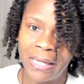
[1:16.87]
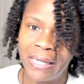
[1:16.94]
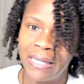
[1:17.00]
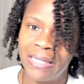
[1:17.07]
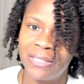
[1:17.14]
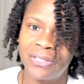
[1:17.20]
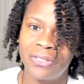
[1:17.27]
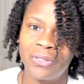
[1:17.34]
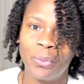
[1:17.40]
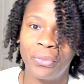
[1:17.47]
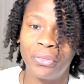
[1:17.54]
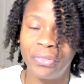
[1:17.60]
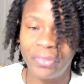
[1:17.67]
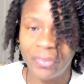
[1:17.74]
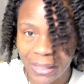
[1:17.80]
It's so
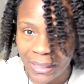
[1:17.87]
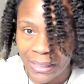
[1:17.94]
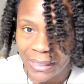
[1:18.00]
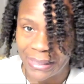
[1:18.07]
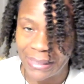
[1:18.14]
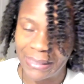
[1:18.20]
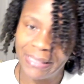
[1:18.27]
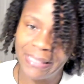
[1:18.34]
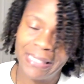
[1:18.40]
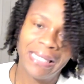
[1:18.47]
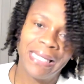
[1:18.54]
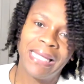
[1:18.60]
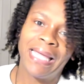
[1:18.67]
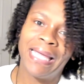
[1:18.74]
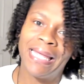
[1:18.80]
thick and,
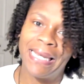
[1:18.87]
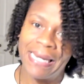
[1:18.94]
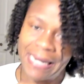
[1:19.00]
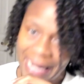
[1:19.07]
and